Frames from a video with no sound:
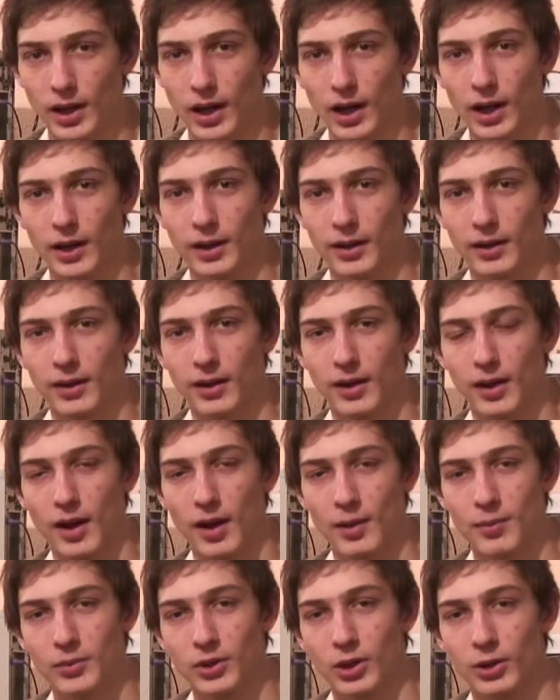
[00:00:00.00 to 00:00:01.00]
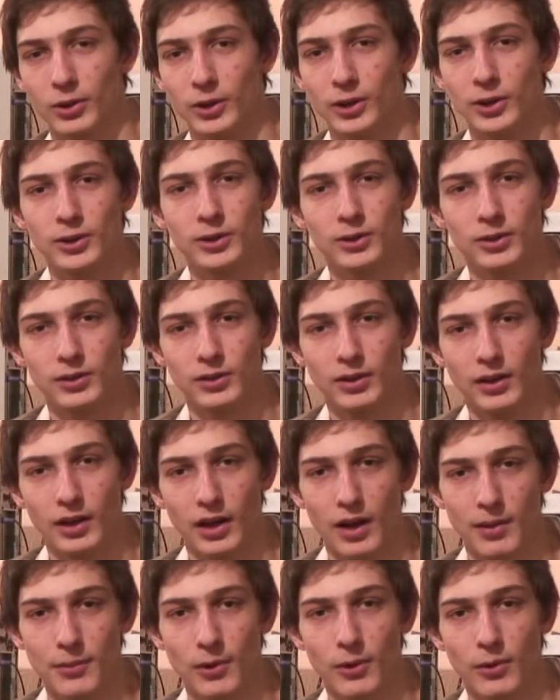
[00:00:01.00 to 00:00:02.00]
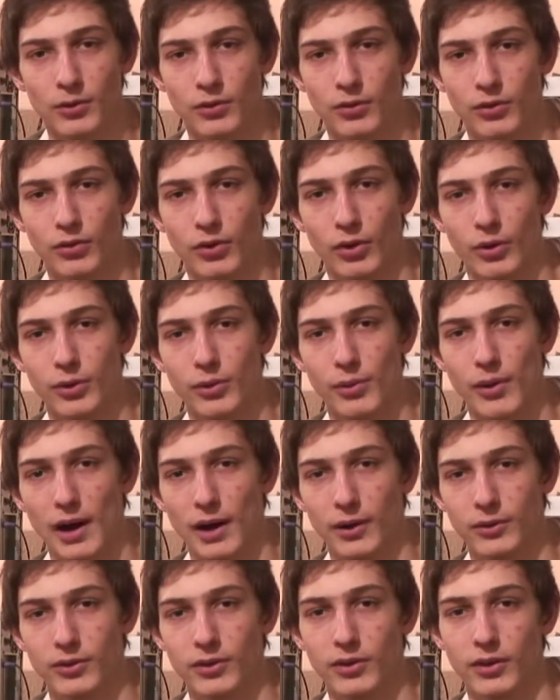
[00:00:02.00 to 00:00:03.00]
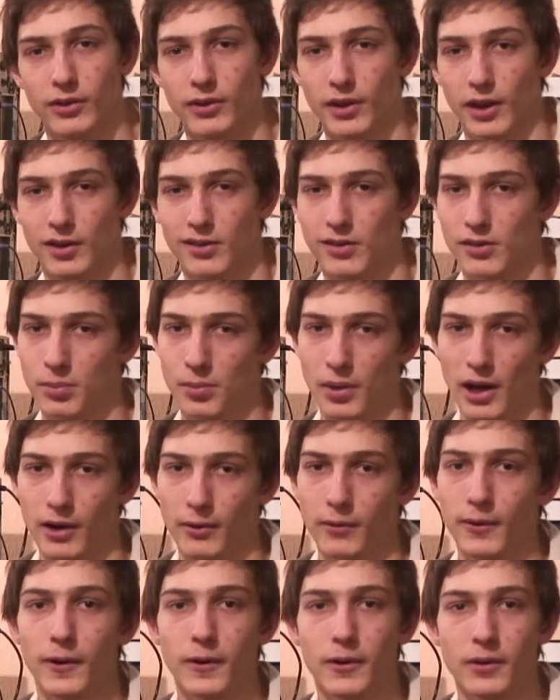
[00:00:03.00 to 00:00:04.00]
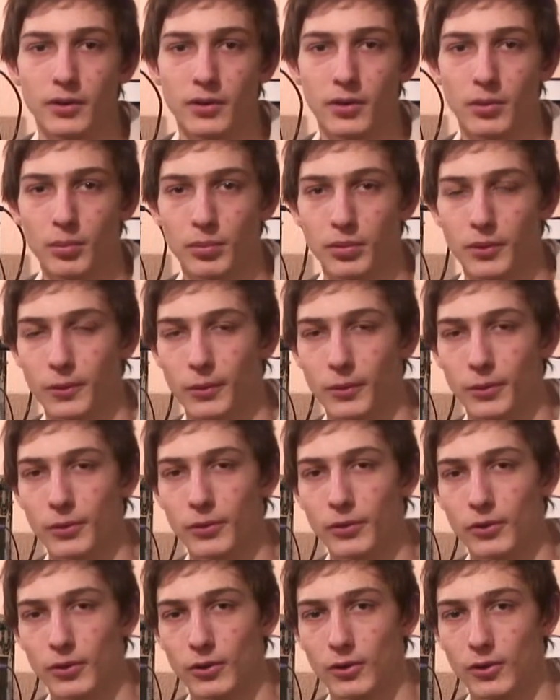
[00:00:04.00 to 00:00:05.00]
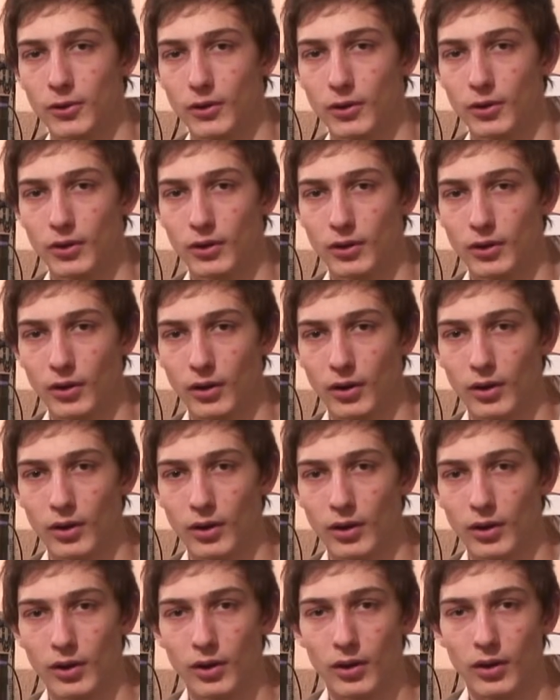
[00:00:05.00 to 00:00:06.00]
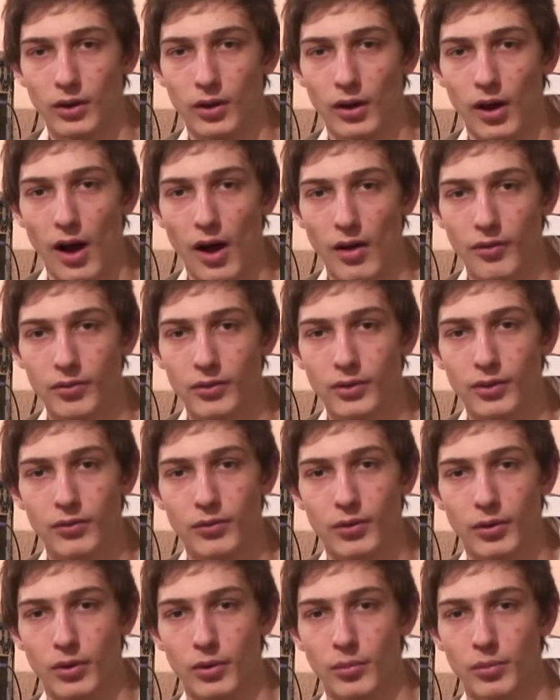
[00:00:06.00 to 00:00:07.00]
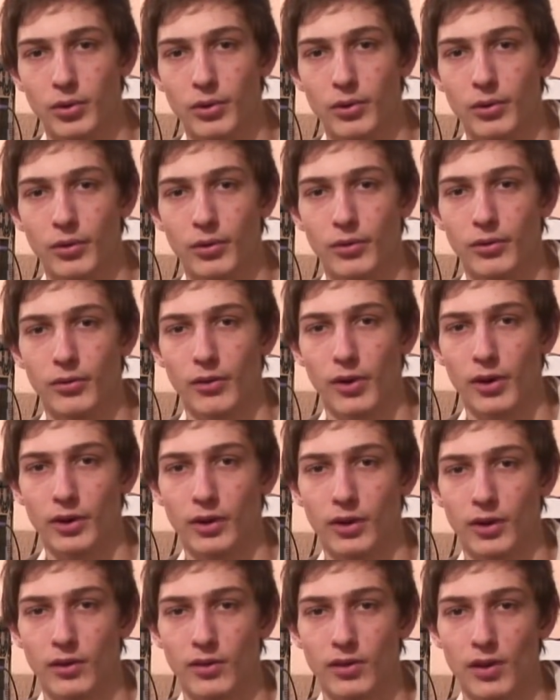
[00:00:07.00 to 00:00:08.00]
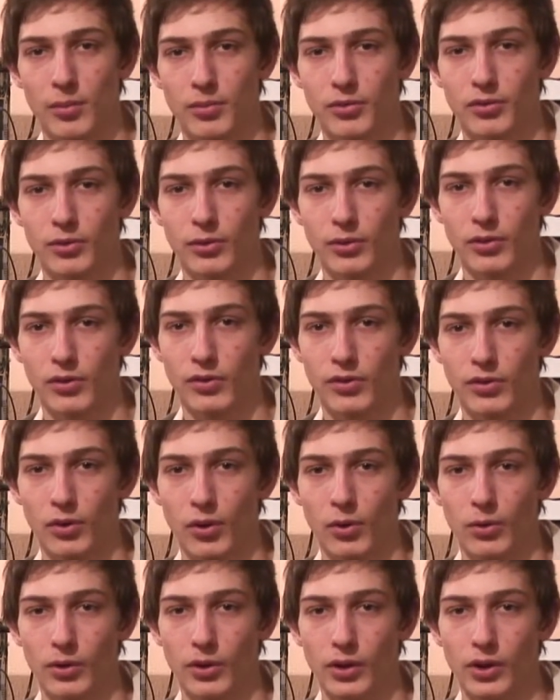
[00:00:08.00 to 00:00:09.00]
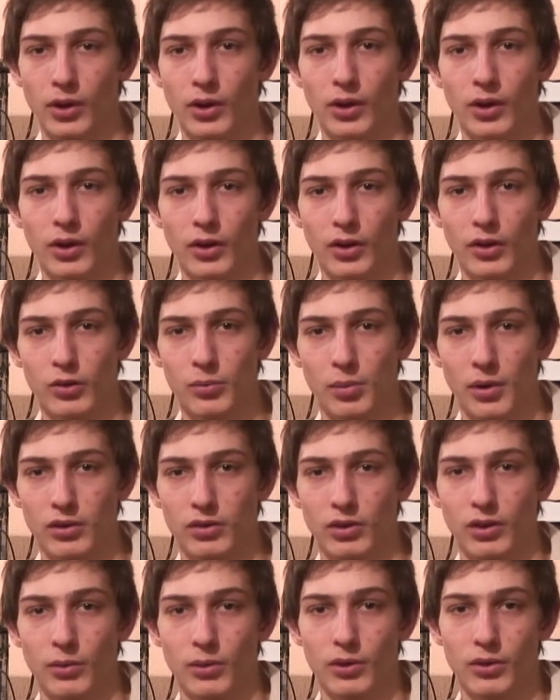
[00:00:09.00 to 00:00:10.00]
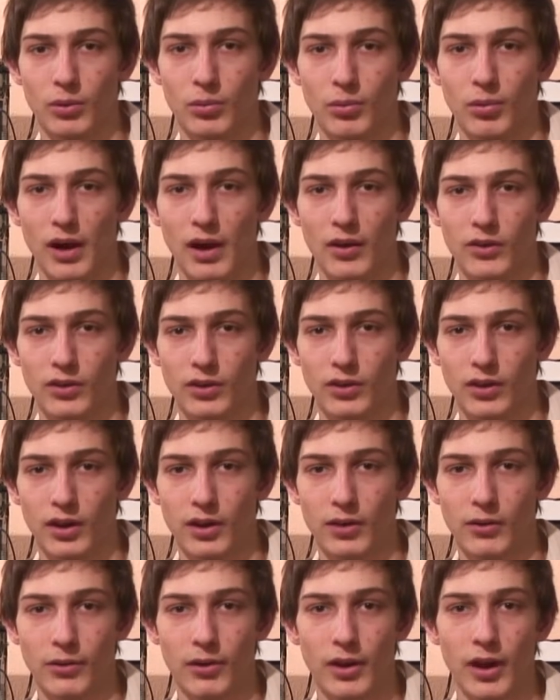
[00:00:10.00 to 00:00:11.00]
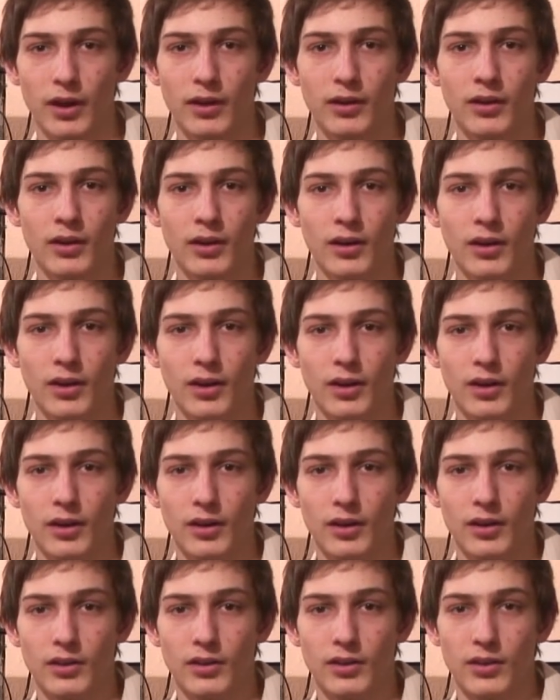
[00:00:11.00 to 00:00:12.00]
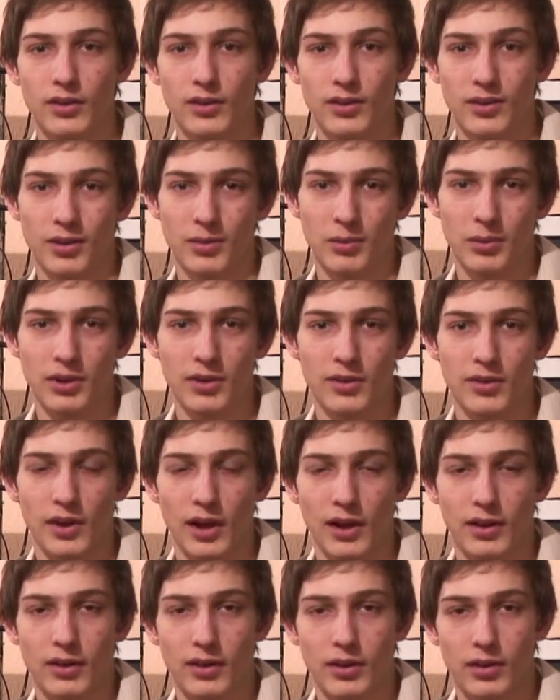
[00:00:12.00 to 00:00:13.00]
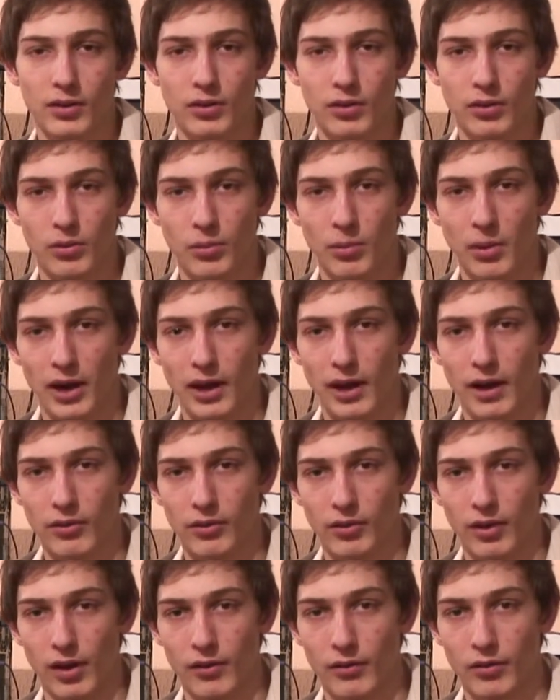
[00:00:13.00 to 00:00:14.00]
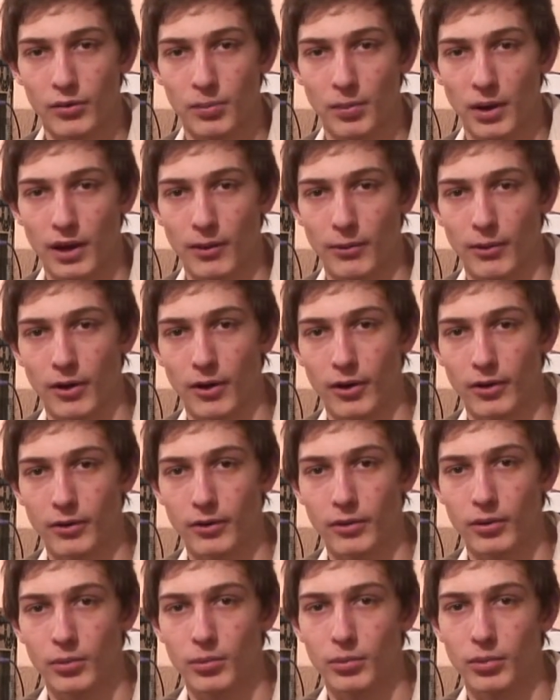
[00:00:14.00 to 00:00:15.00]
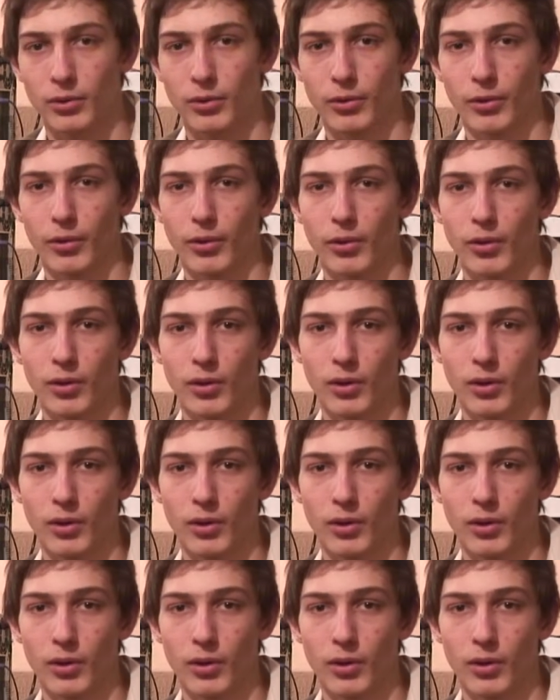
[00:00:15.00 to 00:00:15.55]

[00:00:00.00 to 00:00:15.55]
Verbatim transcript: Hi, I'm Noah, and I'm going to show you how to detect spyware in computers. Often, if your computer is running exceptionally slowly, especially when you're browsing the internet, this can be a sign that you might have a lot of spyware on your computer.